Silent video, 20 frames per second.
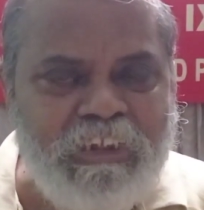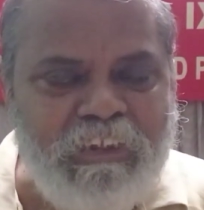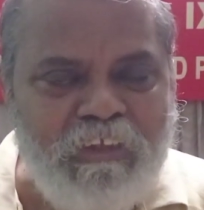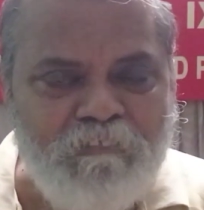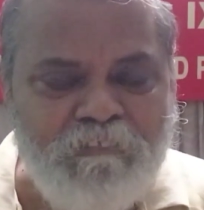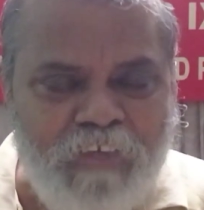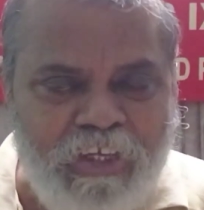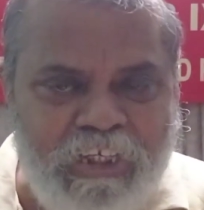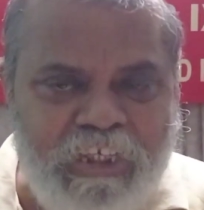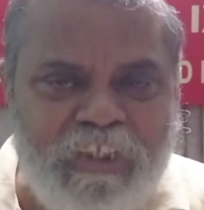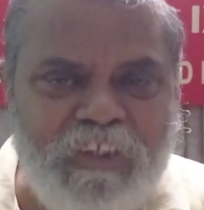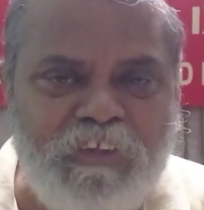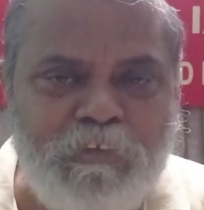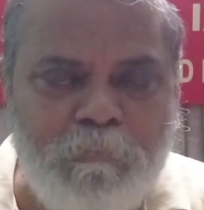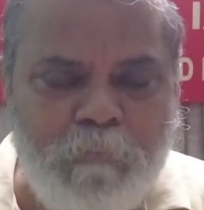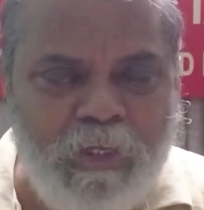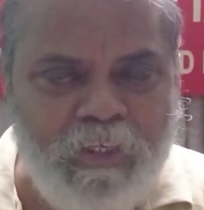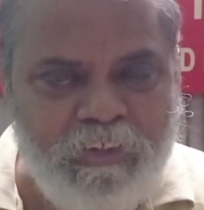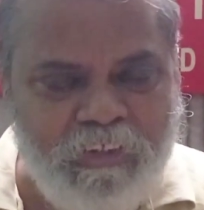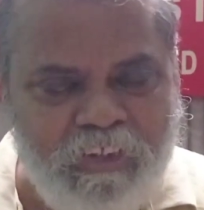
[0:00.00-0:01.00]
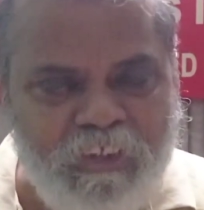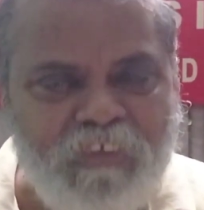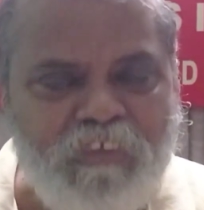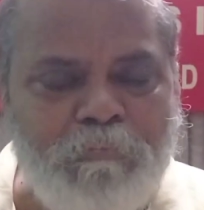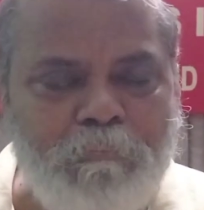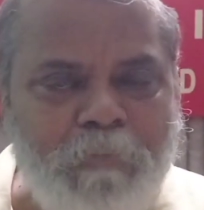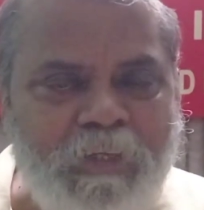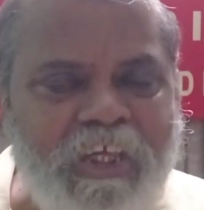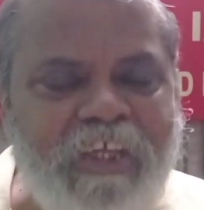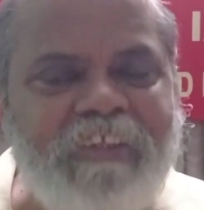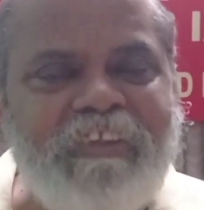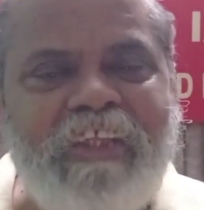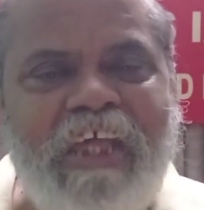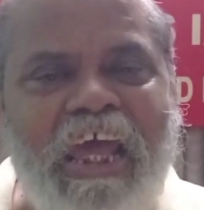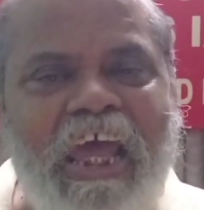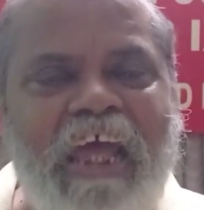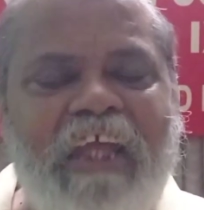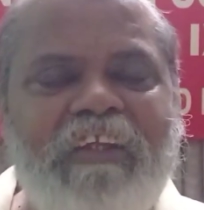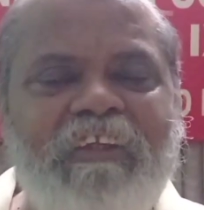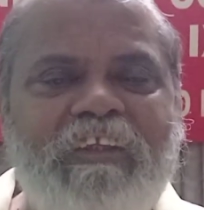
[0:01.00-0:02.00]
the valence band it breaks,
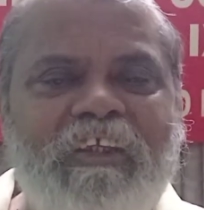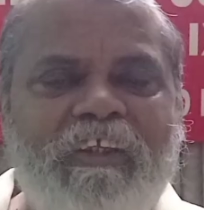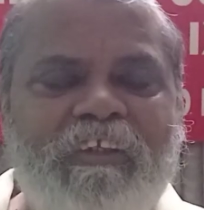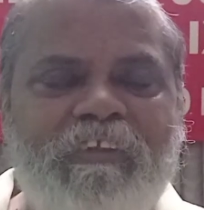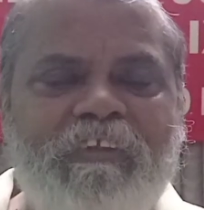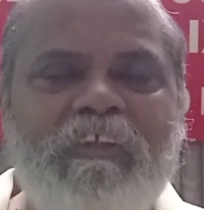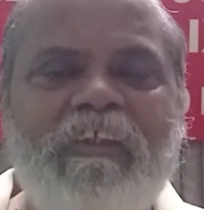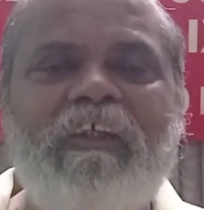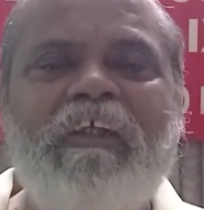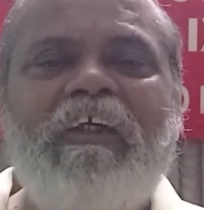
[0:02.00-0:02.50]
and this